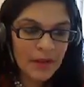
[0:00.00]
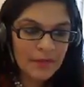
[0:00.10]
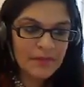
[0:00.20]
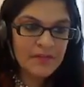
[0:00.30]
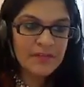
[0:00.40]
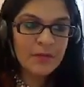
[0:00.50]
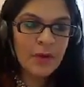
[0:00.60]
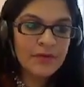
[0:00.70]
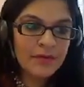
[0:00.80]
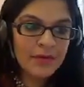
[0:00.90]
This is
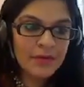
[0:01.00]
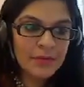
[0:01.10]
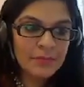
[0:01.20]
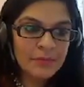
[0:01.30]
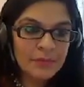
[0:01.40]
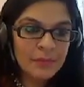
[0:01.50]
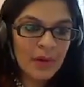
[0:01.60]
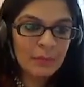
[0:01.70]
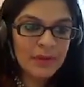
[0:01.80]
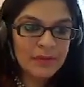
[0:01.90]
not
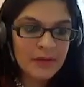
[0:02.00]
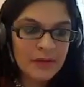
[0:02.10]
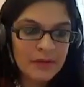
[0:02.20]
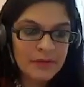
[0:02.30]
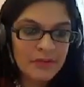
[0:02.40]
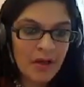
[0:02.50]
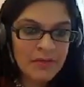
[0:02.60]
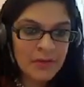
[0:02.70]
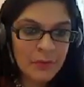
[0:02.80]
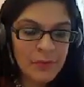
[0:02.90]
Mohammed. He's
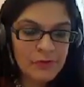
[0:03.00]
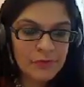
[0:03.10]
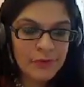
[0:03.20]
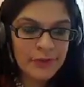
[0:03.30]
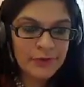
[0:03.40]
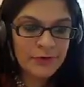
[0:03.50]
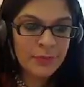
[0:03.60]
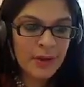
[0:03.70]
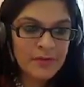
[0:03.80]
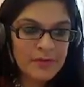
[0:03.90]
asking a question related to
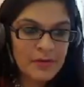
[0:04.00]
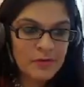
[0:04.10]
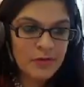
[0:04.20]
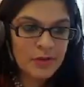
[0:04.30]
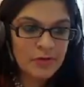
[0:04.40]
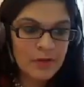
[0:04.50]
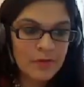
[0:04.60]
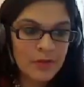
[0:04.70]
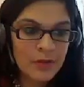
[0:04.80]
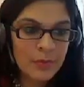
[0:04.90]
master's education
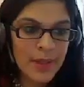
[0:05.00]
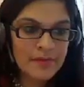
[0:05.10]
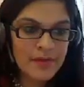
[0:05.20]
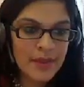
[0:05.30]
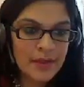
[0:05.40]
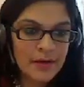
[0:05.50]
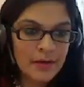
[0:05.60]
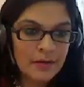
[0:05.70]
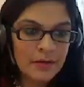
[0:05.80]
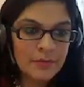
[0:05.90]
in the US, and
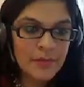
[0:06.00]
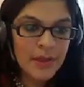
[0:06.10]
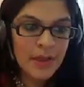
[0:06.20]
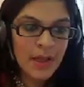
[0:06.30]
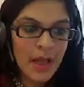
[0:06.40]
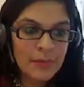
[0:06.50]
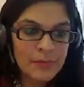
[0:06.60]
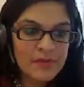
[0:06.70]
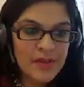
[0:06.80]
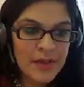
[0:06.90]
I
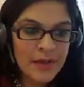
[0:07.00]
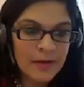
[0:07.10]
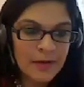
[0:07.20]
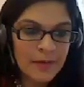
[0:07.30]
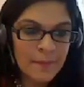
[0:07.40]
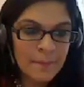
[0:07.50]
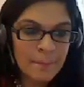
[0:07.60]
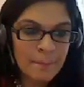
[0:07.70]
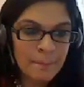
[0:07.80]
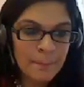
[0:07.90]
would say
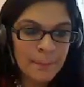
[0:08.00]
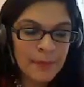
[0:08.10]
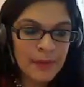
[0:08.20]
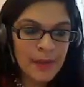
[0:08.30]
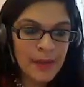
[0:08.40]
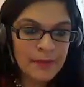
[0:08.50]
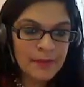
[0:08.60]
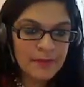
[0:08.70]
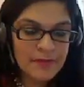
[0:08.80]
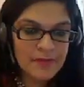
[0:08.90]

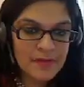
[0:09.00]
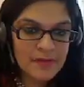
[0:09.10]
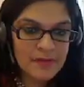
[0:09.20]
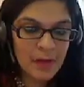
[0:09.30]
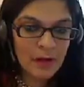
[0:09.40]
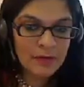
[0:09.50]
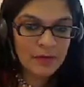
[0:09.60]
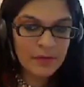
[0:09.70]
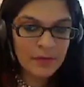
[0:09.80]
that this is not